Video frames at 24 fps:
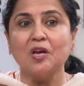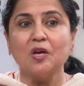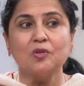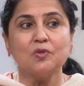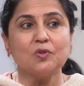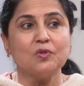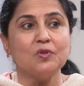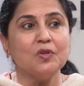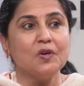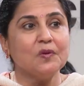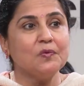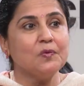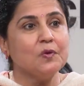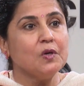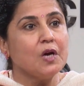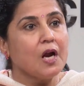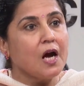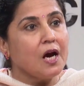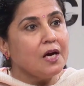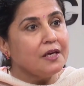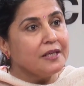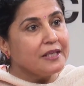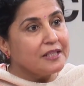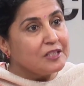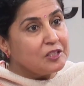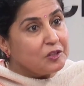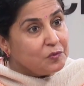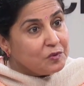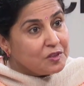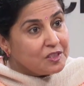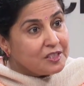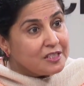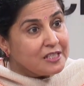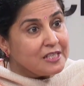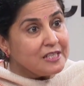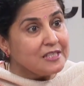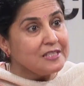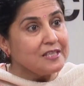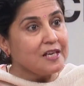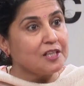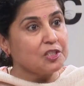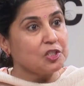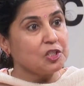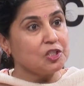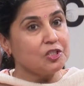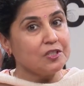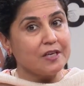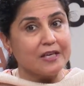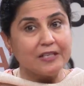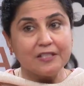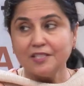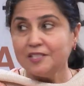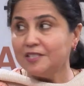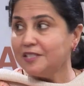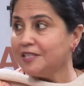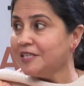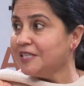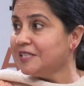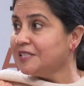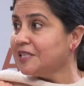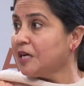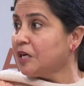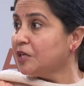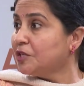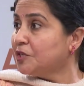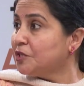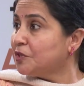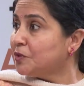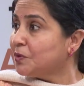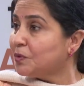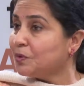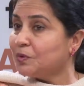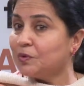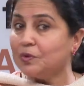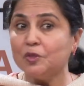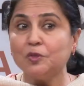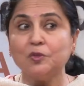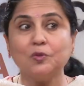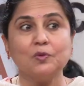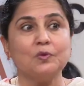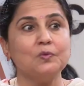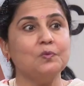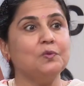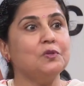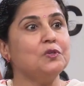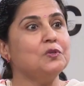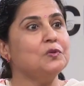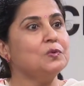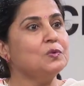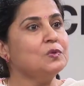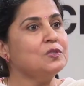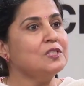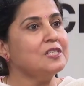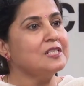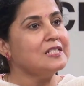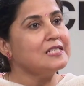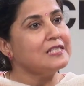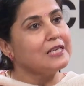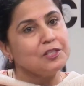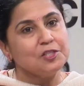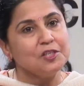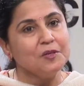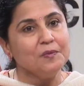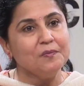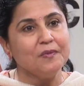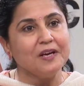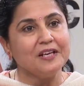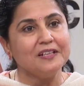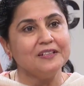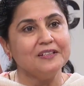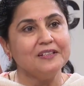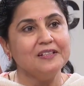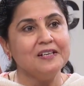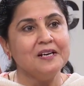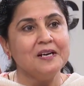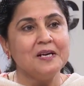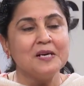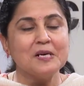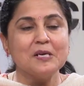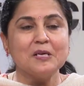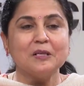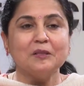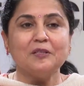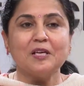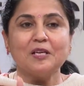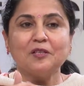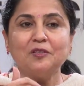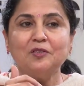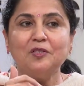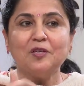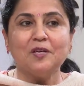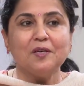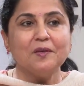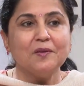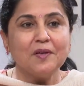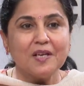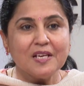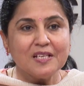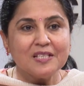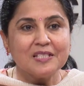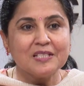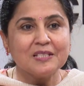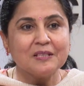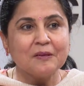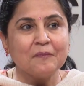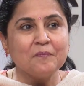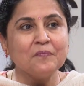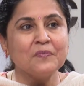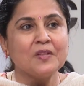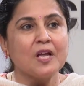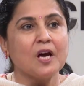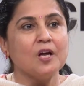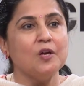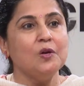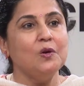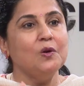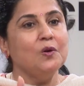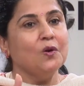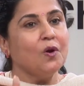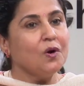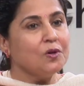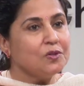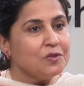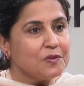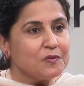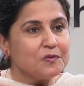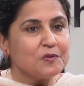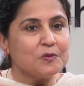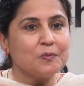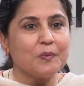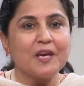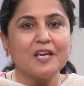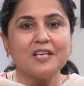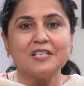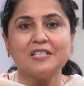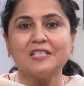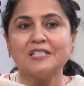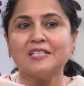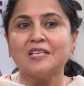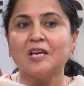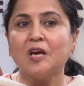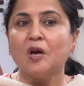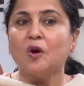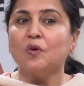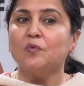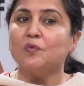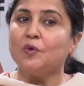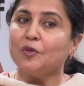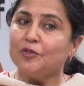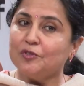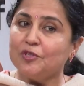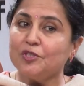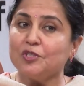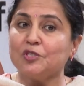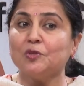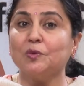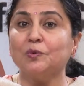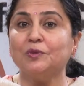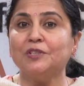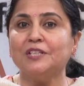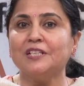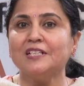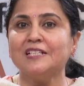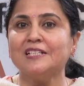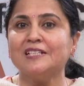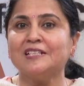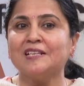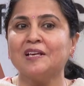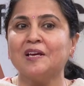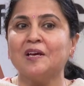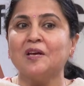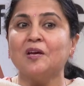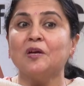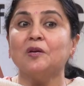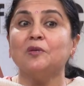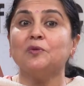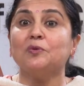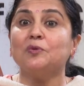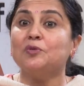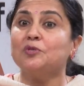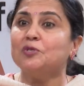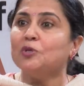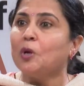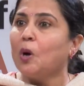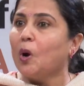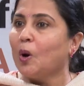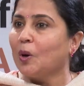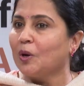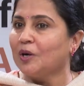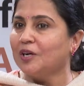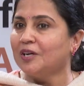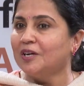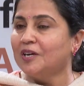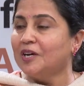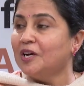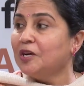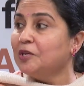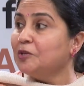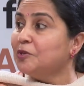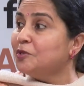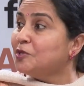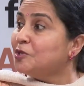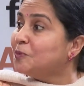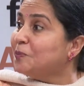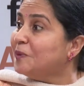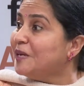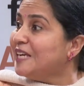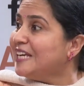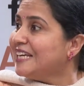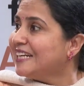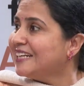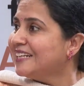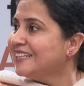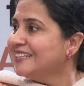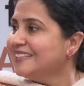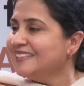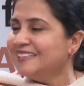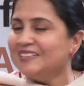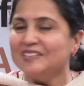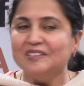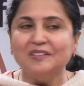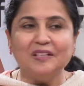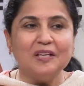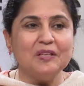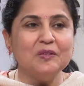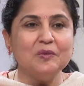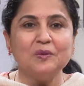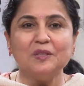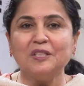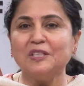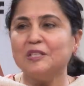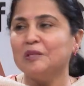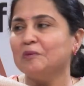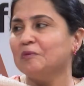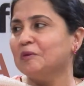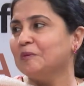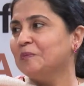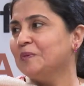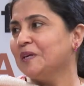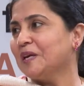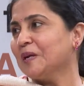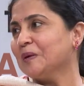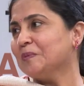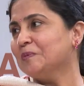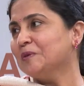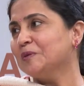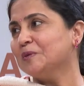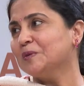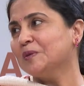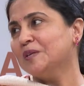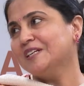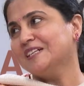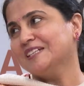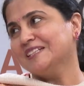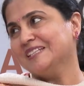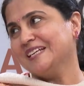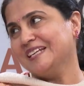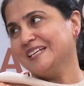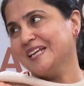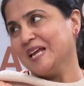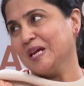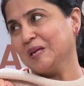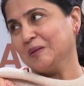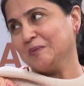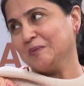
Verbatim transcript: So therefore our activities, our strategies, our resources should be used in such a manner that there is a lot of space for the students to talk, to speak, then only they will be able okay, to learn rightly